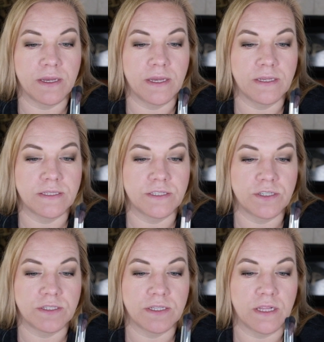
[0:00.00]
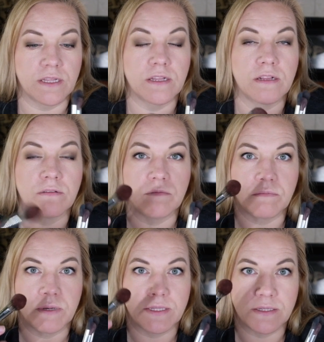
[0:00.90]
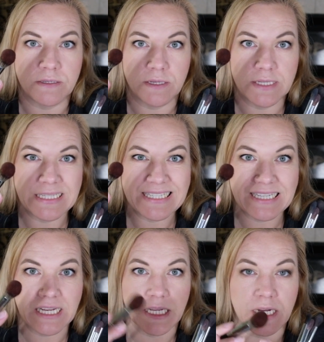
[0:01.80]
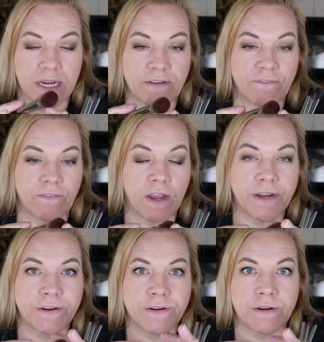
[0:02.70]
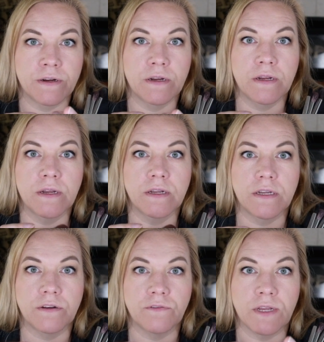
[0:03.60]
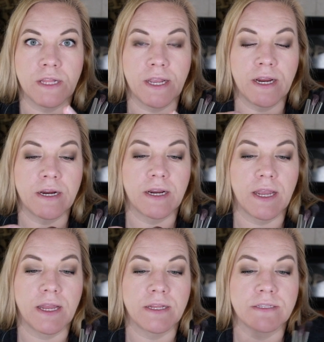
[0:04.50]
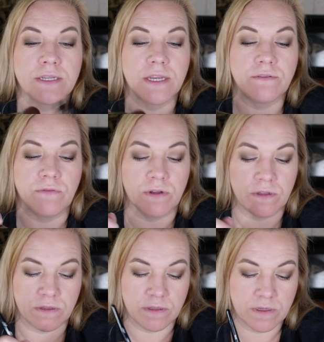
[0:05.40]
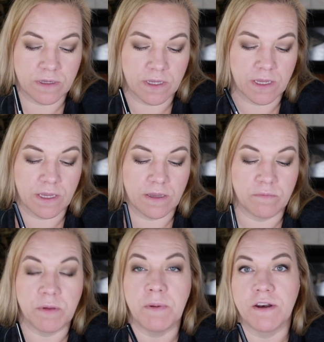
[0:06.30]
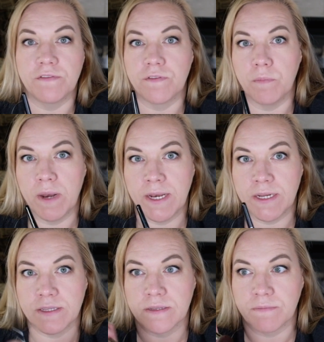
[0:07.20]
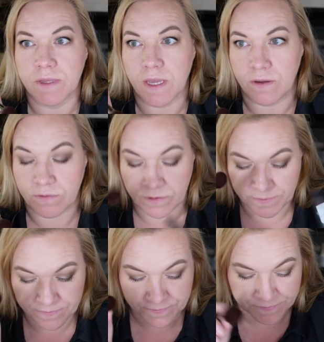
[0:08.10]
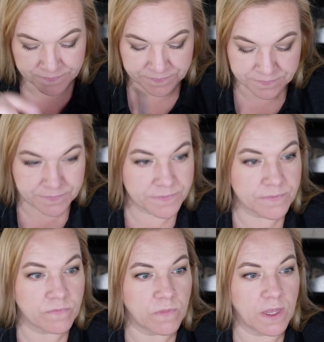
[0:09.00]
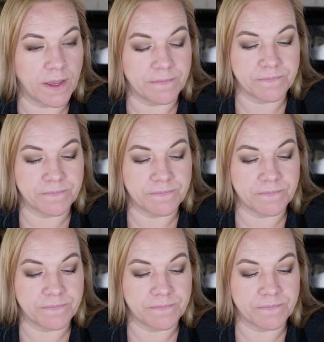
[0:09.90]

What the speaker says: is just a little bit skinnier and finer than real hair, and it will be better for blending something out. Okay,